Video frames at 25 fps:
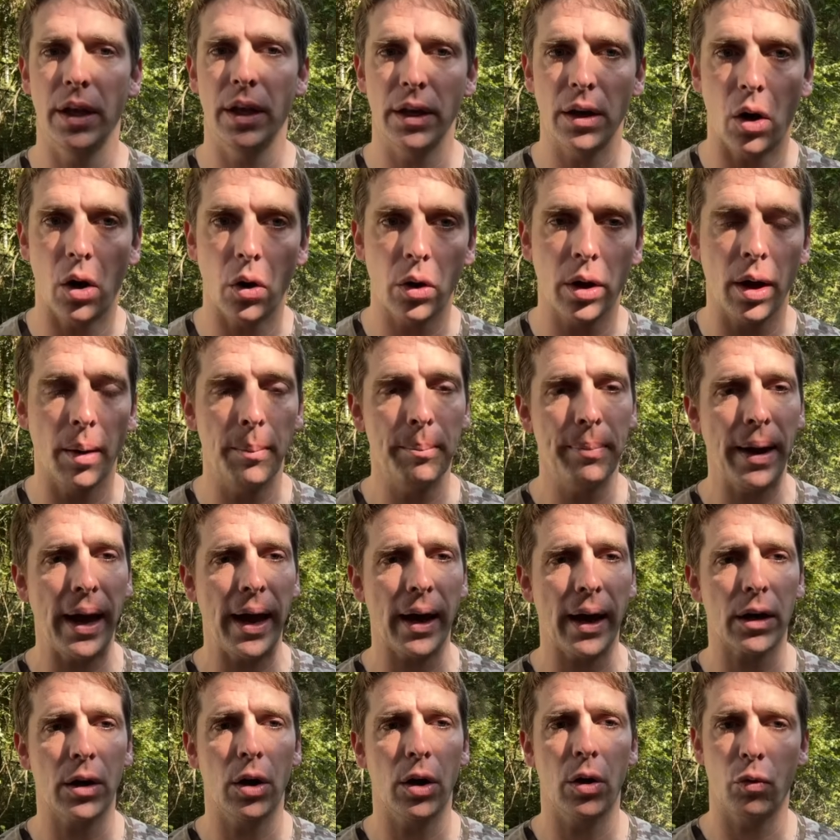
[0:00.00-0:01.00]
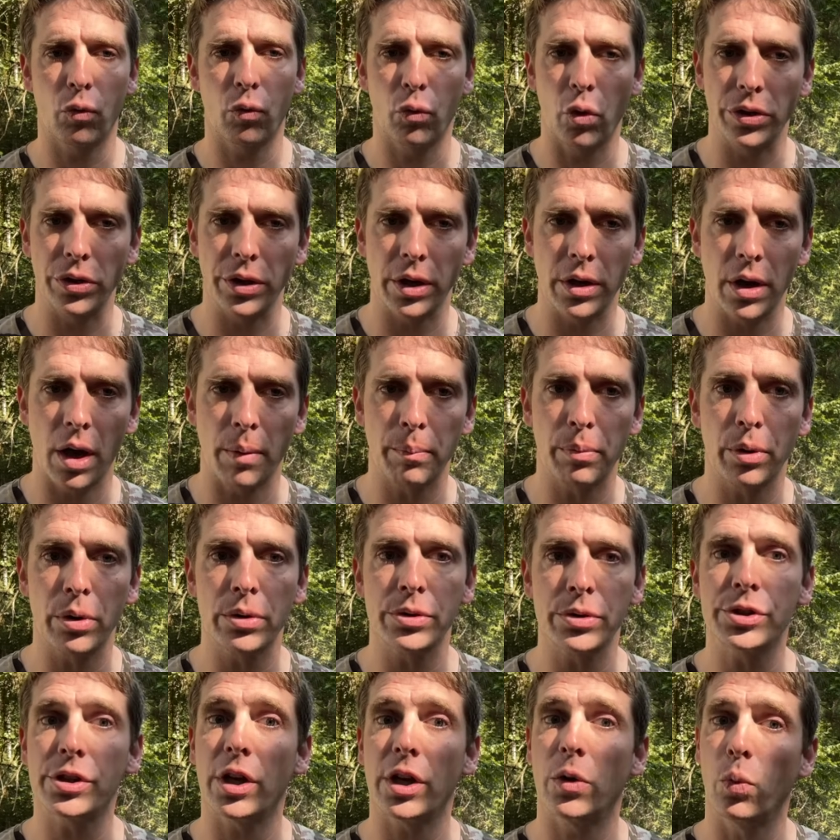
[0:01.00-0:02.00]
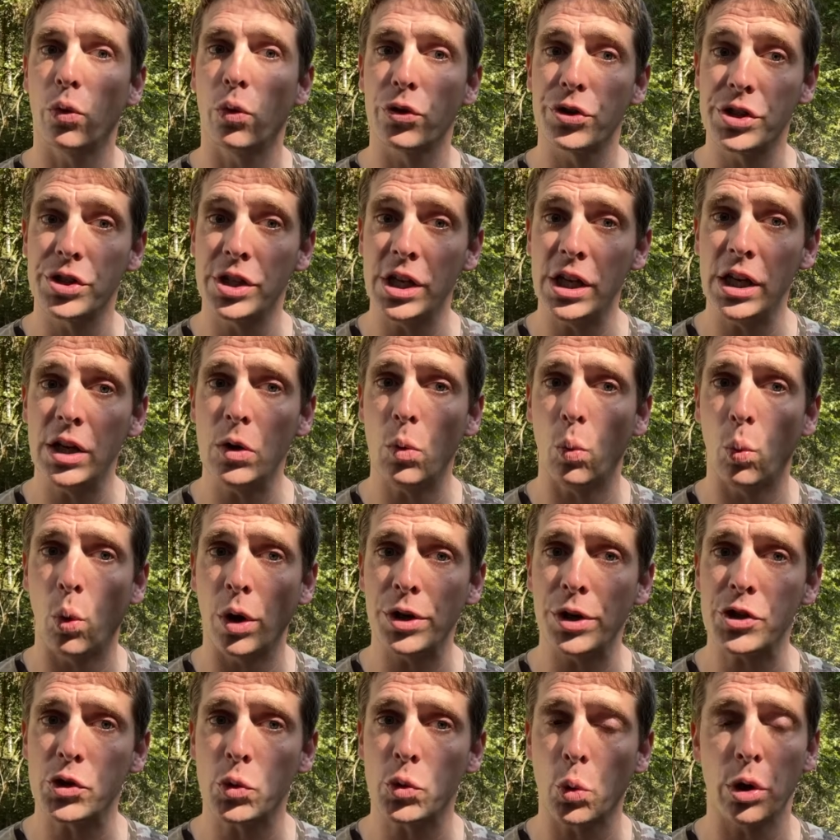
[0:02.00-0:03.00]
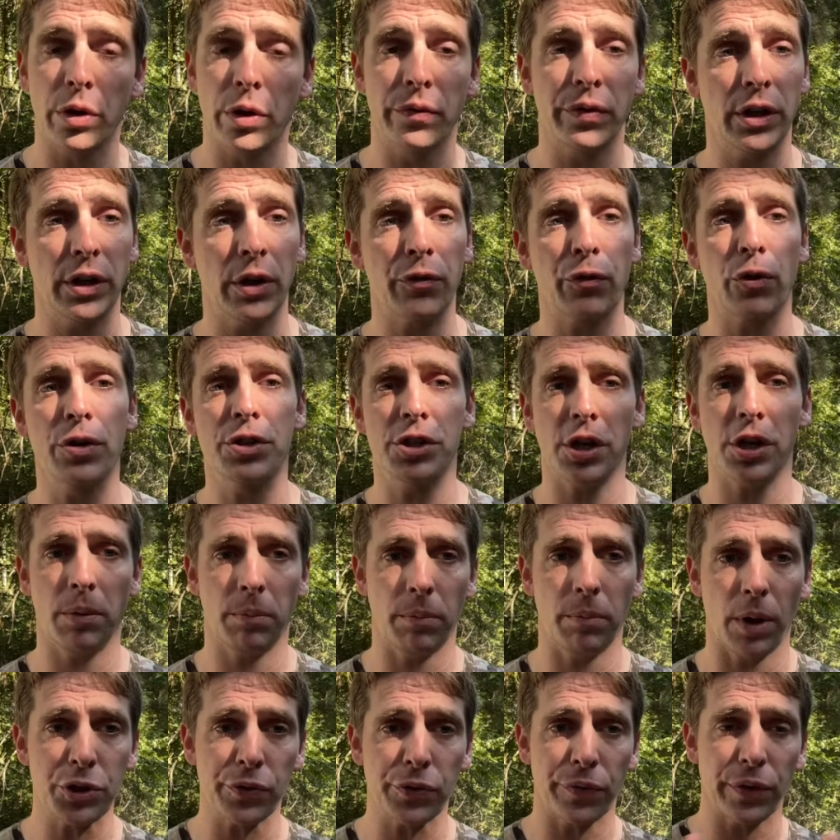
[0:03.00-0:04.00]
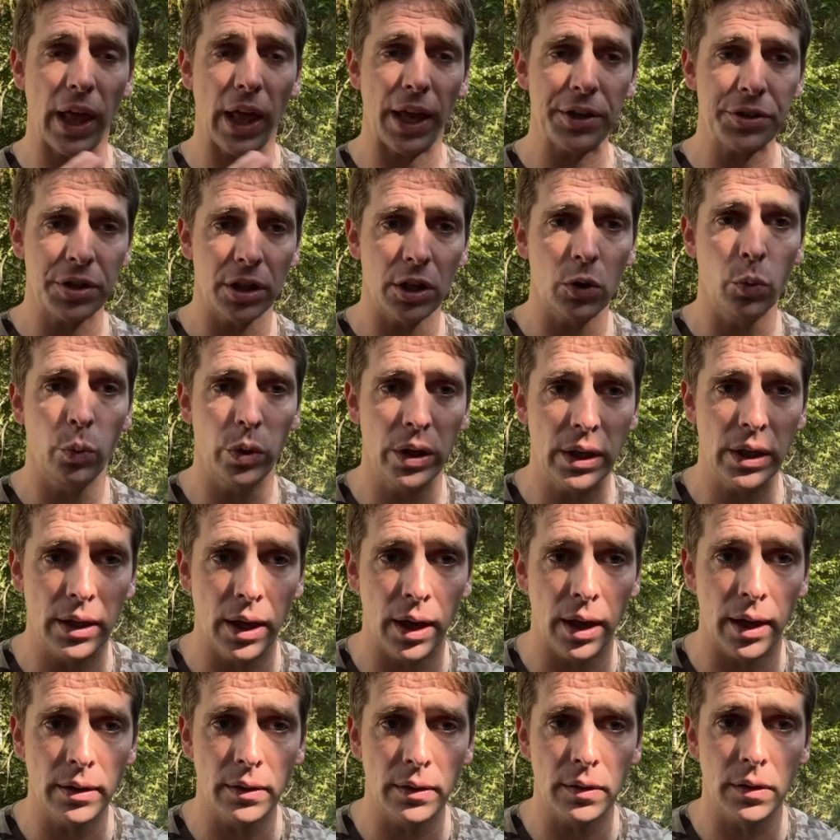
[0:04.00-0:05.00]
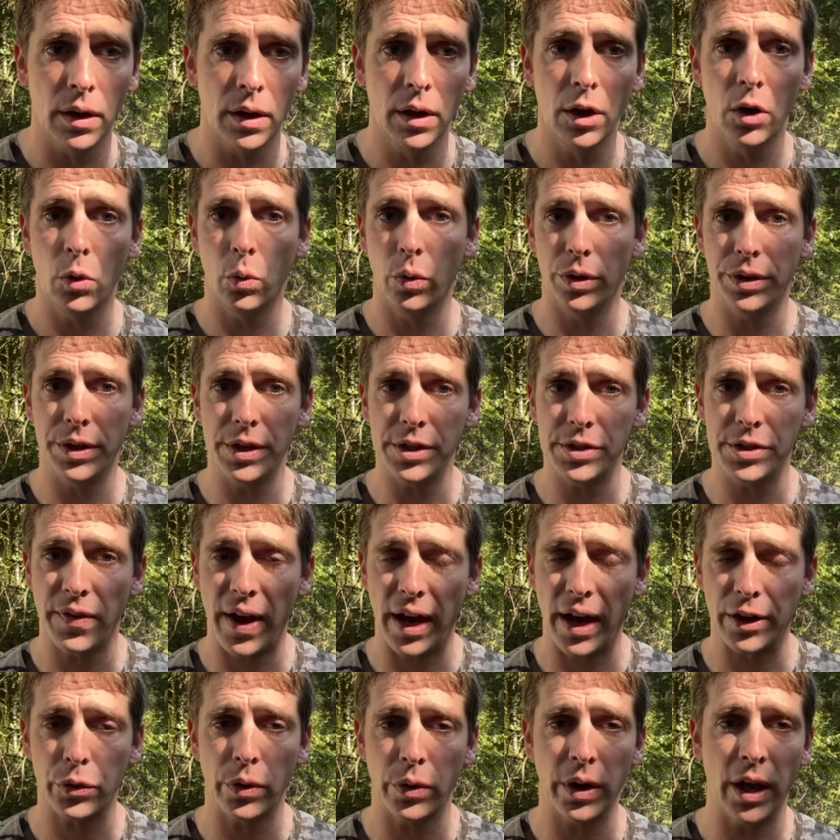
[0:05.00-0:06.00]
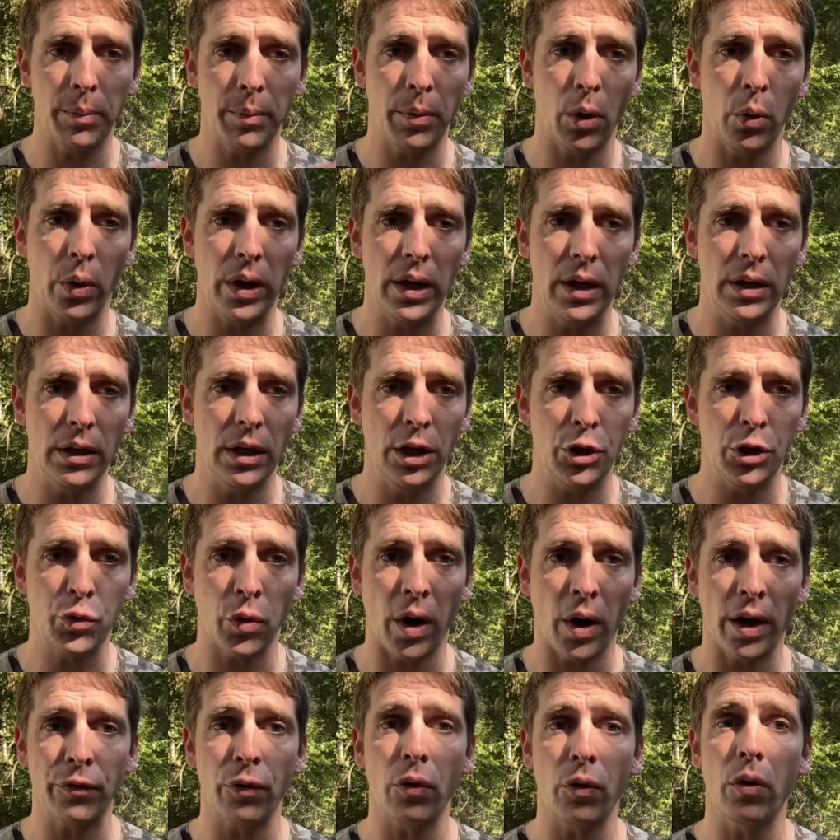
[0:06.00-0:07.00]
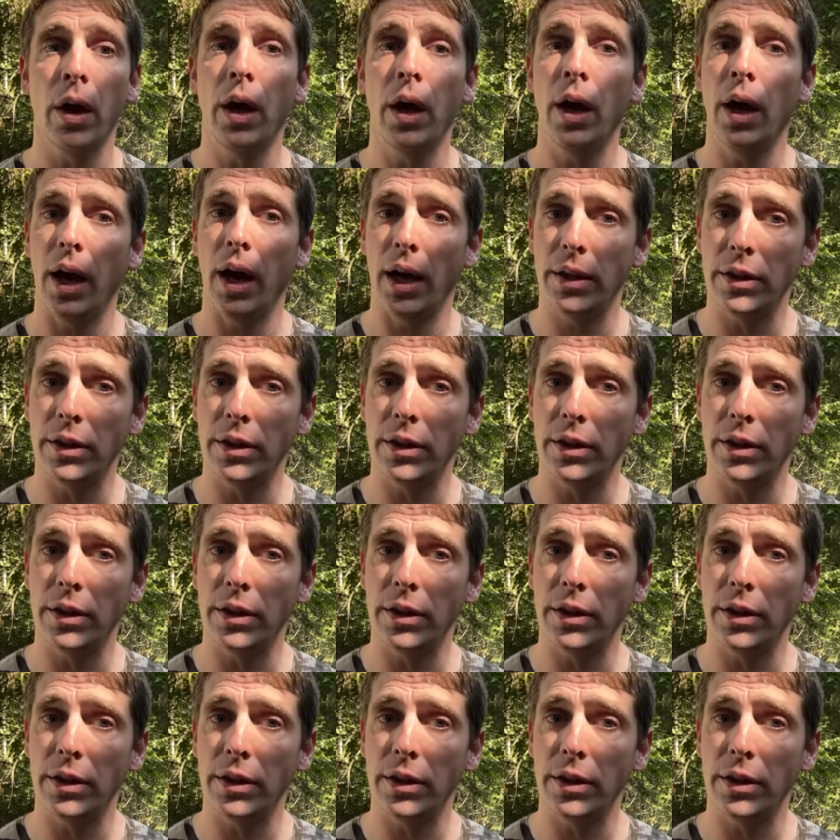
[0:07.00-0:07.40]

Then I'll come back, run the numbers, and we'll see what sort of a difference in muzzle velocity we get with this factory ammo in each rifle.